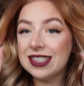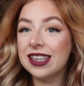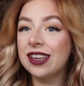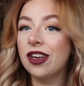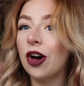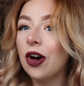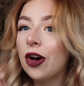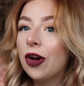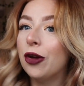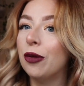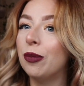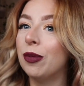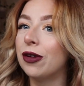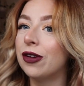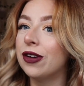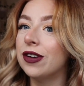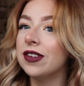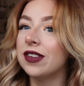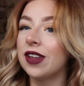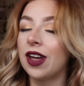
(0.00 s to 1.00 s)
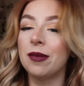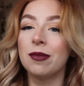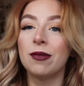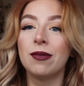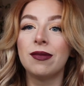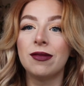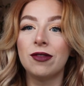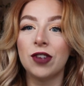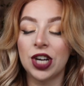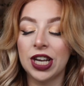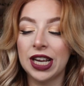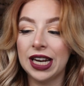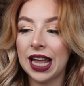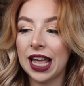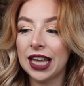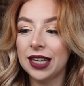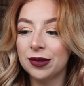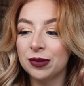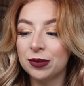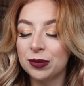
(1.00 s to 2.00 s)
to go because I'm running
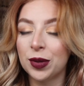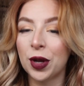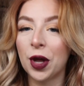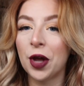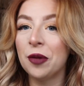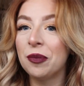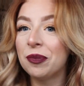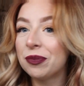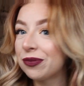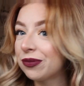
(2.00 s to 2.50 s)
late, but